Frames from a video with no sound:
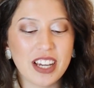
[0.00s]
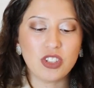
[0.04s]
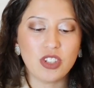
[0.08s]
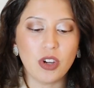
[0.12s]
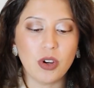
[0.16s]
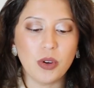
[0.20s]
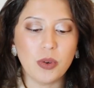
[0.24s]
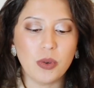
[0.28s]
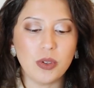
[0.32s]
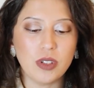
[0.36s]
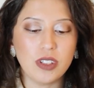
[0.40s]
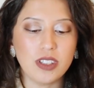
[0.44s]

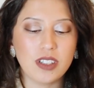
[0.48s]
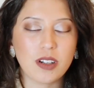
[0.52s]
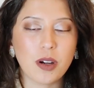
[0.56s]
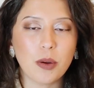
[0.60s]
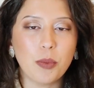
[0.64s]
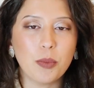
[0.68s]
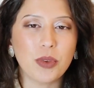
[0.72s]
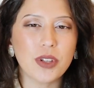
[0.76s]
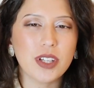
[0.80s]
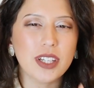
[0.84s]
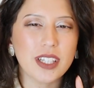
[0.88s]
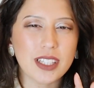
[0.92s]
So
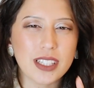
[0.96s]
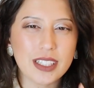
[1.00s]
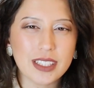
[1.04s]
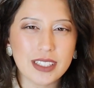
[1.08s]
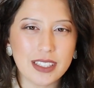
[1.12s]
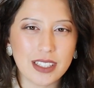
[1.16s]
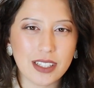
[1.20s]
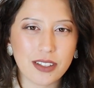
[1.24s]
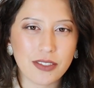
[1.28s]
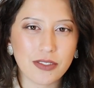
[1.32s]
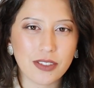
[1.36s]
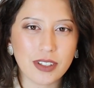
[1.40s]
completely
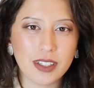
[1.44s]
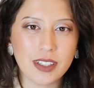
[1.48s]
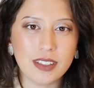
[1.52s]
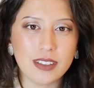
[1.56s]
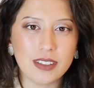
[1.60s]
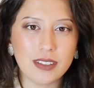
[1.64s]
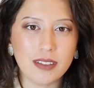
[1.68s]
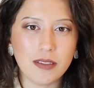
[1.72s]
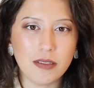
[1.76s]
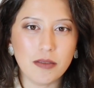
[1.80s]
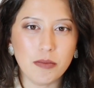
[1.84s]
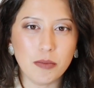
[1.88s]

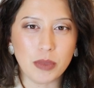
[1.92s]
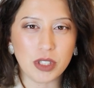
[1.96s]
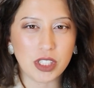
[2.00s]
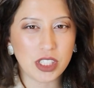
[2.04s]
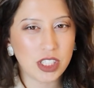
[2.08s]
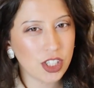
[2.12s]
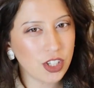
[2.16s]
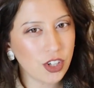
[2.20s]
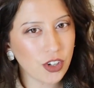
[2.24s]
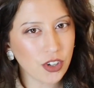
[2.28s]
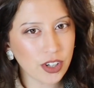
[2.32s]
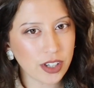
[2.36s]
different
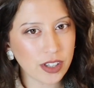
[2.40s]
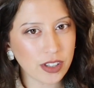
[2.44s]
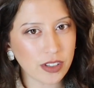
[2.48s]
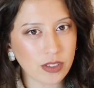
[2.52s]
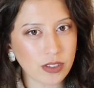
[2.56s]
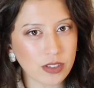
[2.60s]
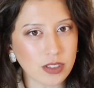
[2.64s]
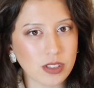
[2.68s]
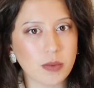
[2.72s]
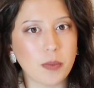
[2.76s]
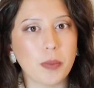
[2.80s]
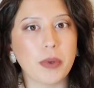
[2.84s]

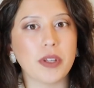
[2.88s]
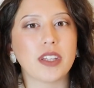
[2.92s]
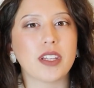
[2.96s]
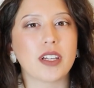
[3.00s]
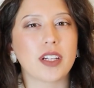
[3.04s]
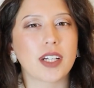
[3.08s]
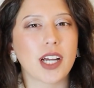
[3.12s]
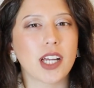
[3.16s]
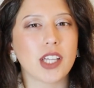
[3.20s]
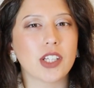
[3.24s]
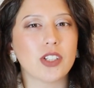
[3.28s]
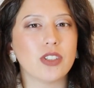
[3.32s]
materials, but
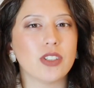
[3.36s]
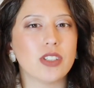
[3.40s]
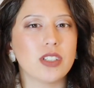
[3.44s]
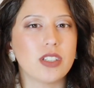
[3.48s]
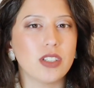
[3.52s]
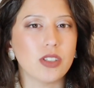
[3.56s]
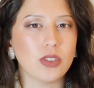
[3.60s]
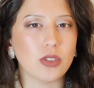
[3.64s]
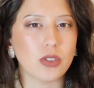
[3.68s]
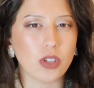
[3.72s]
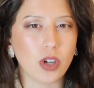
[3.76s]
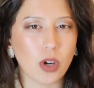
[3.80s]
the colors
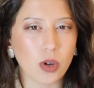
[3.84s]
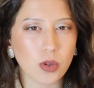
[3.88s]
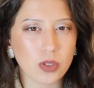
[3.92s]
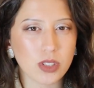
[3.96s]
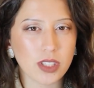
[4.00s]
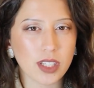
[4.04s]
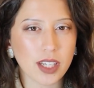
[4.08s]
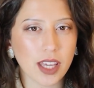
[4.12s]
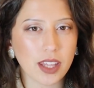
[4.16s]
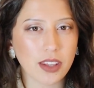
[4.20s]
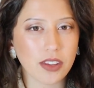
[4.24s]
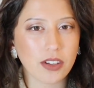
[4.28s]
still go
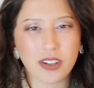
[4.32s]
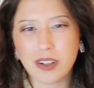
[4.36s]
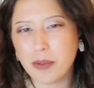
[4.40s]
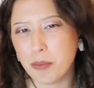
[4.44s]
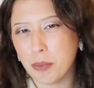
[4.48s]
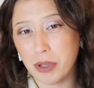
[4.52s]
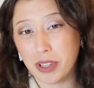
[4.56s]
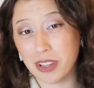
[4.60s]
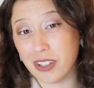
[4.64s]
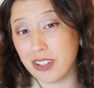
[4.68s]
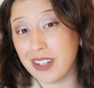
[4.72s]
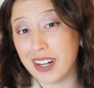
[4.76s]
together,
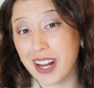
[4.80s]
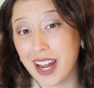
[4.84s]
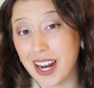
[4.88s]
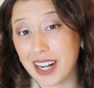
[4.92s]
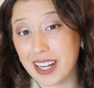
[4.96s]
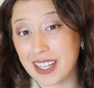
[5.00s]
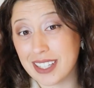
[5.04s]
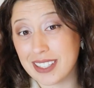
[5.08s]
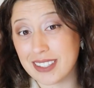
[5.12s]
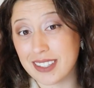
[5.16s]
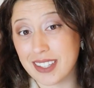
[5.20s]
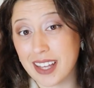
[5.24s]
but they're
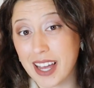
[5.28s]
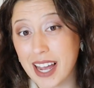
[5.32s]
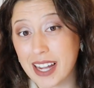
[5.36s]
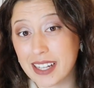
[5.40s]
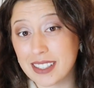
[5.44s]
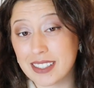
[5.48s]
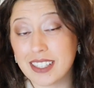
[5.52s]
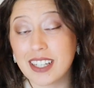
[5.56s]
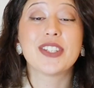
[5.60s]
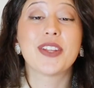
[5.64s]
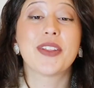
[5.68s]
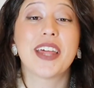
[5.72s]
not
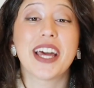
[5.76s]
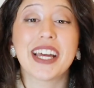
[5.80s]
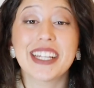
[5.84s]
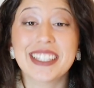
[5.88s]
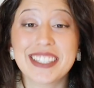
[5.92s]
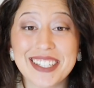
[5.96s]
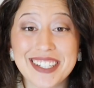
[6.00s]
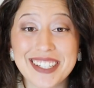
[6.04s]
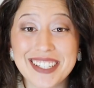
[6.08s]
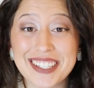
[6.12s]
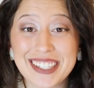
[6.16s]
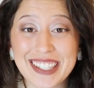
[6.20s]
exact. So
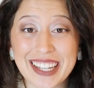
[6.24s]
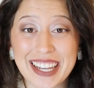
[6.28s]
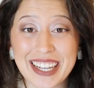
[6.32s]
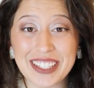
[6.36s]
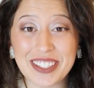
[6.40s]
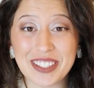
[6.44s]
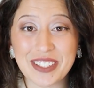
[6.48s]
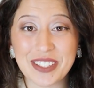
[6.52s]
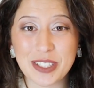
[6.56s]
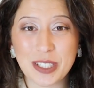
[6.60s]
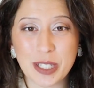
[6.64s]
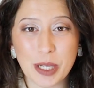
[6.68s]
that's a
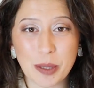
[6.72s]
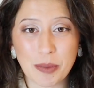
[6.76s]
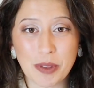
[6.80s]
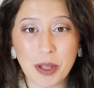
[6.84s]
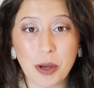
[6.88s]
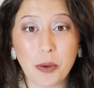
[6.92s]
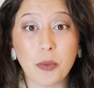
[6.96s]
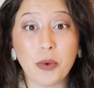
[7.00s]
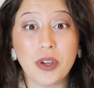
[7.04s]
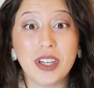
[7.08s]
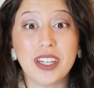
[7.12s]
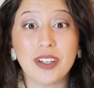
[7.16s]
designer tip
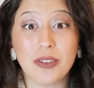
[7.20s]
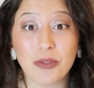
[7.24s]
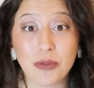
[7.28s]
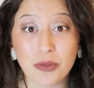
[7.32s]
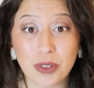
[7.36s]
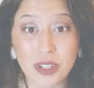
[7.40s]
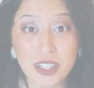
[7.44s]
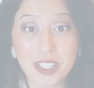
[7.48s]
that we can